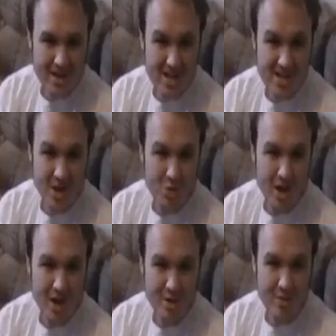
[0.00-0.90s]
is going to
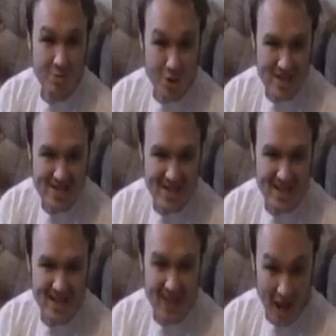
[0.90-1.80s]
run for President
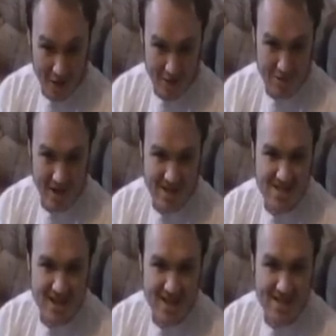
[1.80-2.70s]
of the United
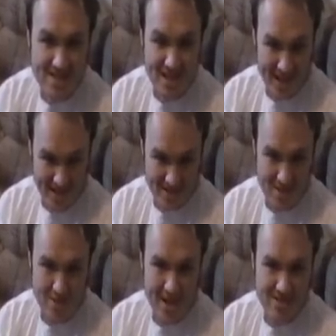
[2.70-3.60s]
States in
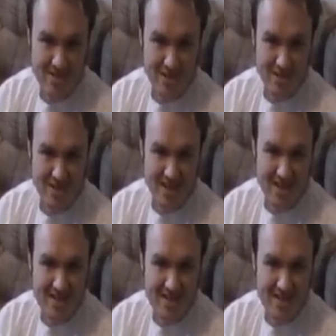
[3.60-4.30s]
2013.